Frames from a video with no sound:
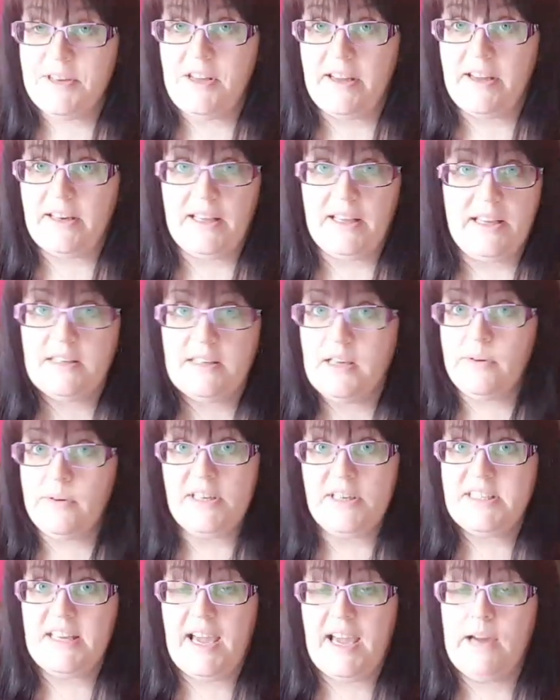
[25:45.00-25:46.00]
night and I had no
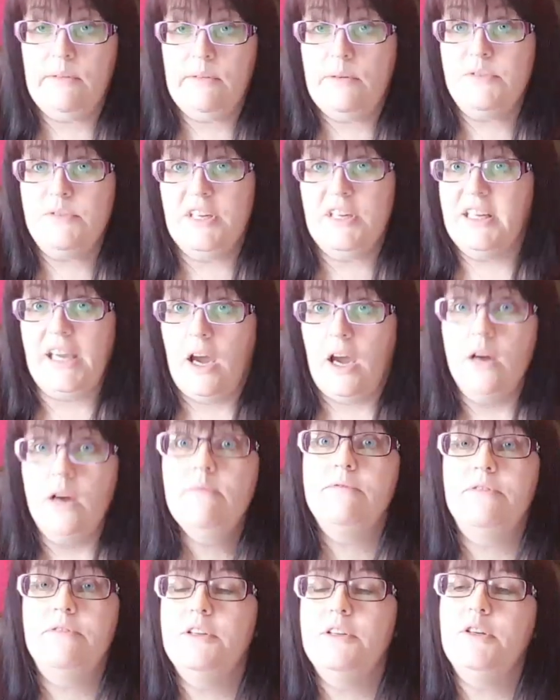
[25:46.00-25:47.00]
idea how I was going to get
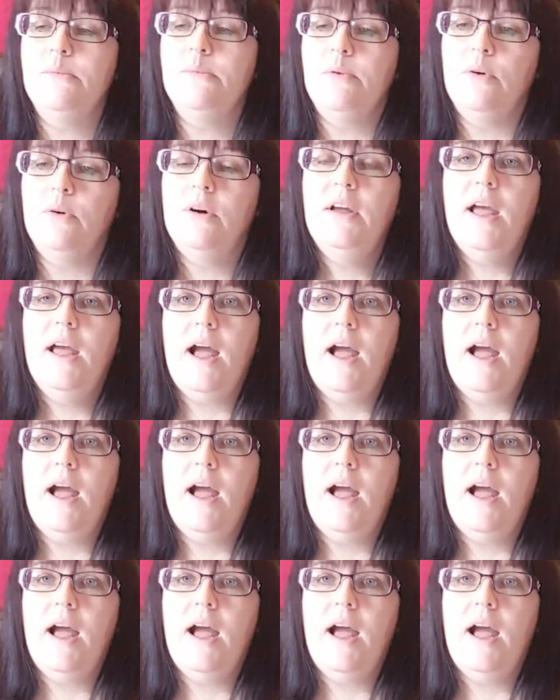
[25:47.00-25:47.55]
home from Newport.